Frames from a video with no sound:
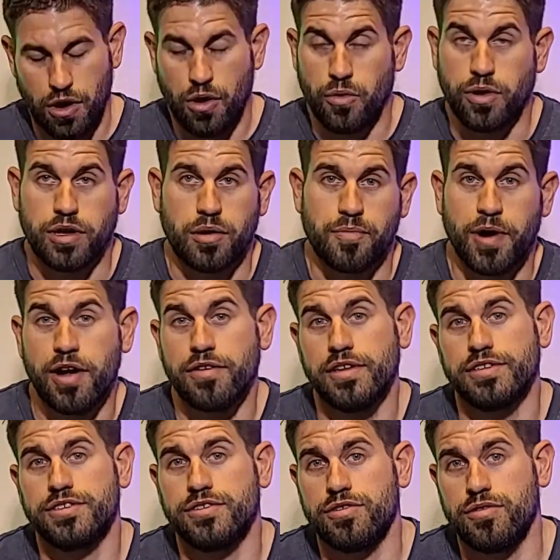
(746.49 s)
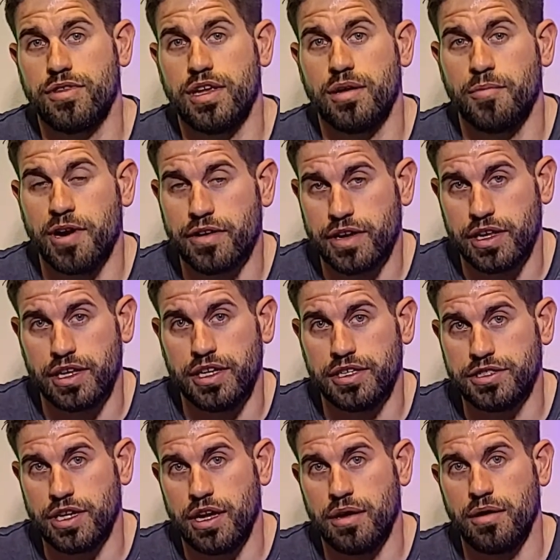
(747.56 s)
When you compare this to the American
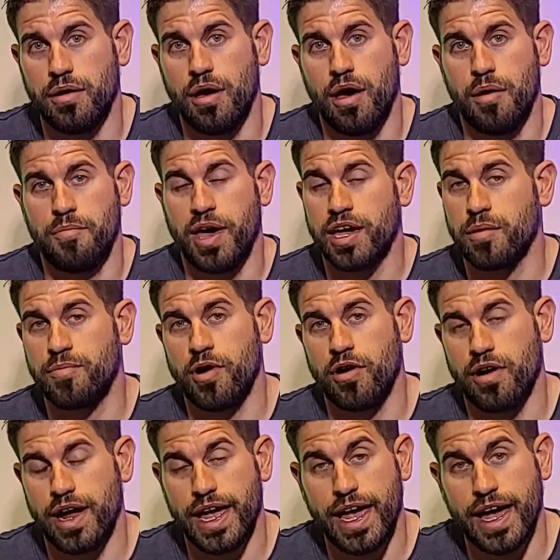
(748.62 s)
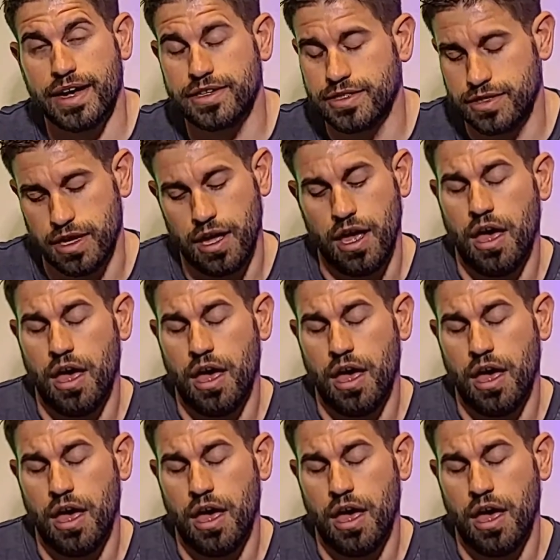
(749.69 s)
DJ WaferPar HEX,